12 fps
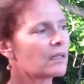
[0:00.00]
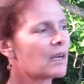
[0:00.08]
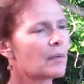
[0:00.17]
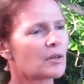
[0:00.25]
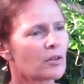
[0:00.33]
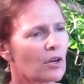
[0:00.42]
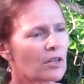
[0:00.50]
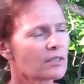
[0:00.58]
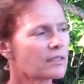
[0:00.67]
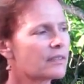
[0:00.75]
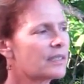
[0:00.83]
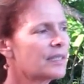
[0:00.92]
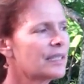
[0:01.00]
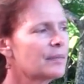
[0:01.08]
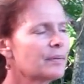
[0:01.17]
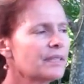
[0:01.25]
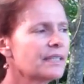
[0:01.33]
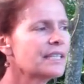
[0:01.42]
come across the D E
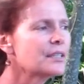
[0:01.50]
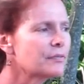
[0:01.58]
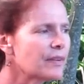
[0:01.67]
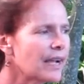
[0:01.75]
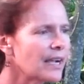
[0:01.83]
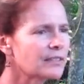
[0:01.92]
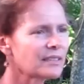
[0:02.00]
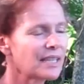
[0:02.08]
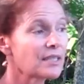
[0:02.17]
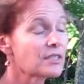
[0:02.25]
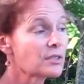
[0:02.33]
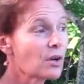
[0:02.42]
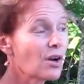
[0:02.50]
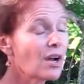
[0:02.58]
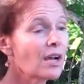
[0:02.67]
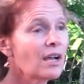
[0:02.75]
P e-fax, and I saw